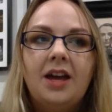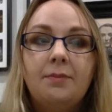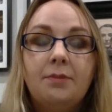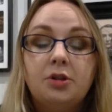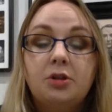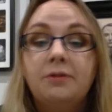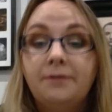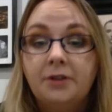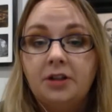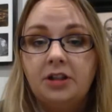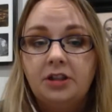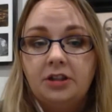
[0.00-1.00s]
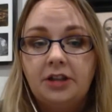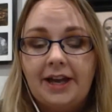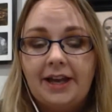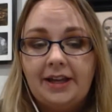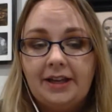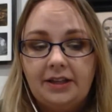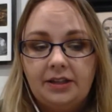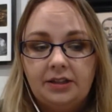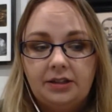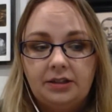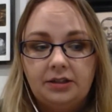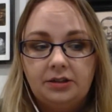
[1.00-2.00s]
So for
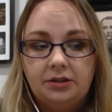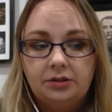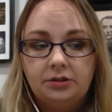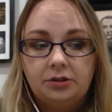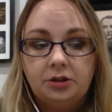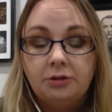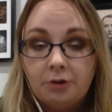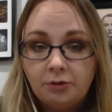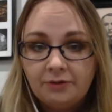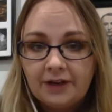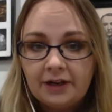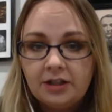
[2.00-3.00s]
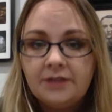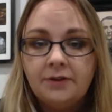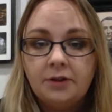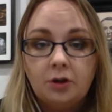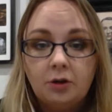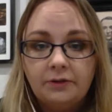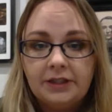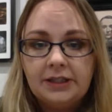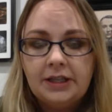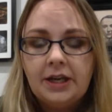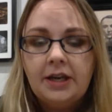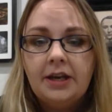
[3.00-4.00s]
coronavirus, for
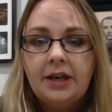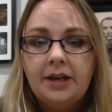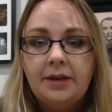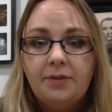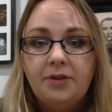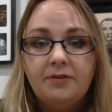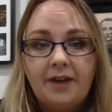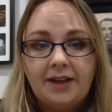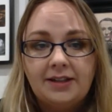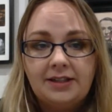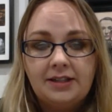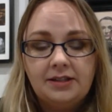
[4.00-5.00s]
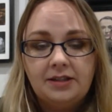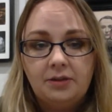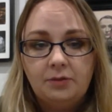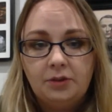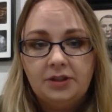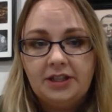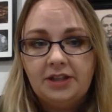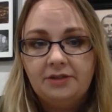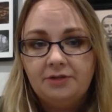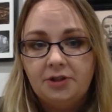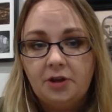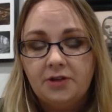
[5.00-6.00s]
COVID, the vaccines that we're seeing
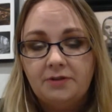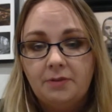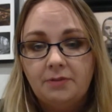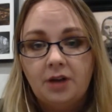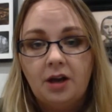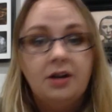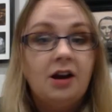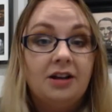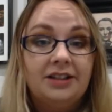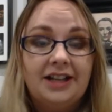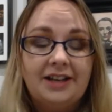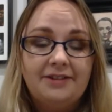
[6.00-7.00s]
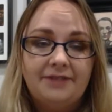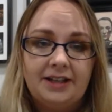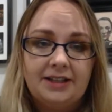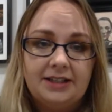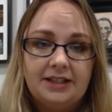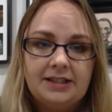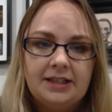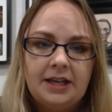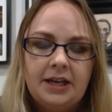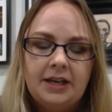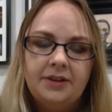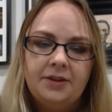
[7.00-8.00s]
the results from now aren't live vaccines.
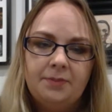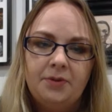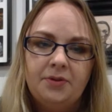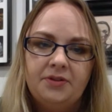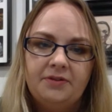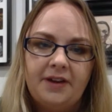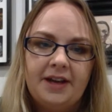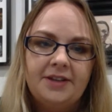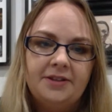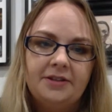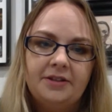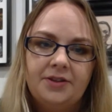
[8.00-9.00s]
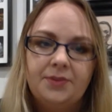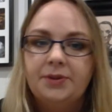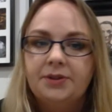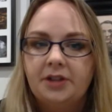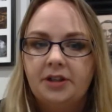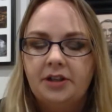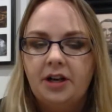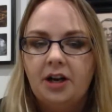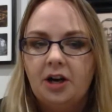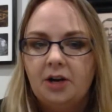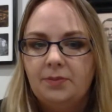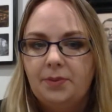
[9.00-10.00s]
Both the Pfizer and the Moderna
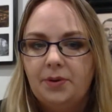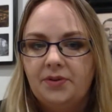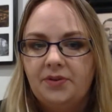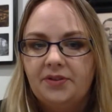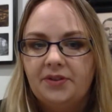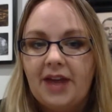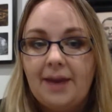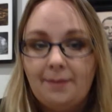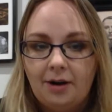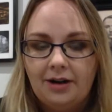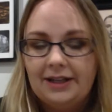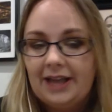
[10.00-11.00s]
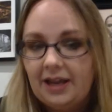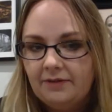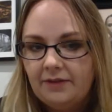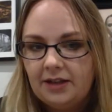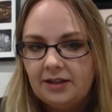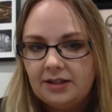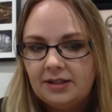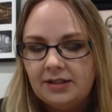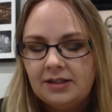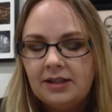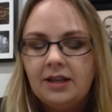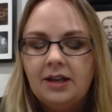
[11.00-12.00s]
are both mRNA
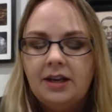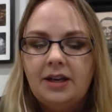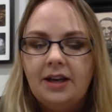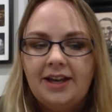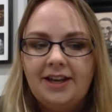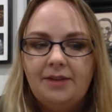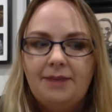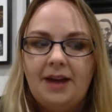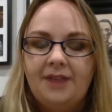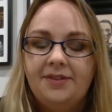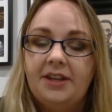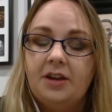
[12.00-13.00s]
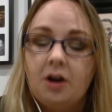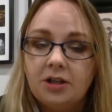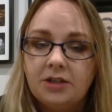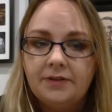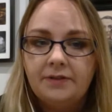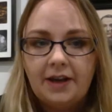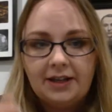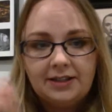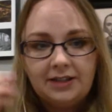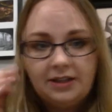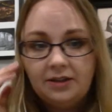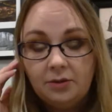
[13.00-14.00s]
vaccines. And the Oxford
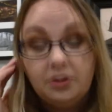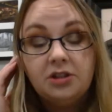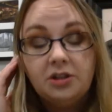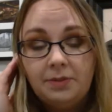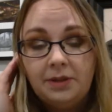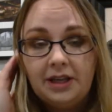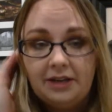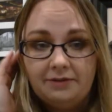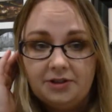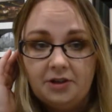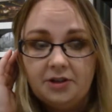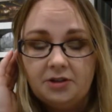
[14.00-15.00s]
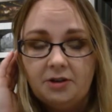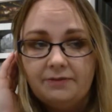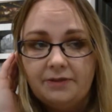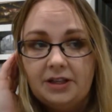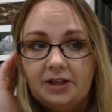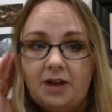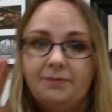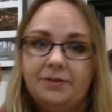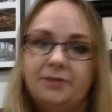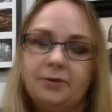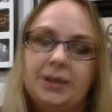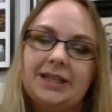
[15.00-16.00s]
vaccine that we should be getting results of in a couple
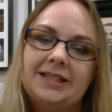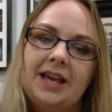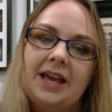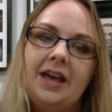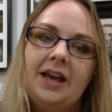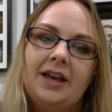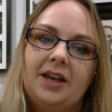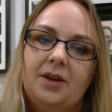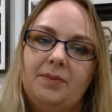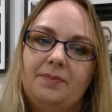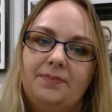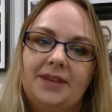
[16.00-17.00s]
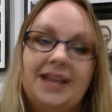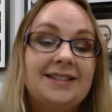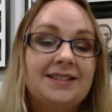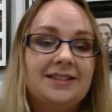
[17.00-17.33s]
of weeks it's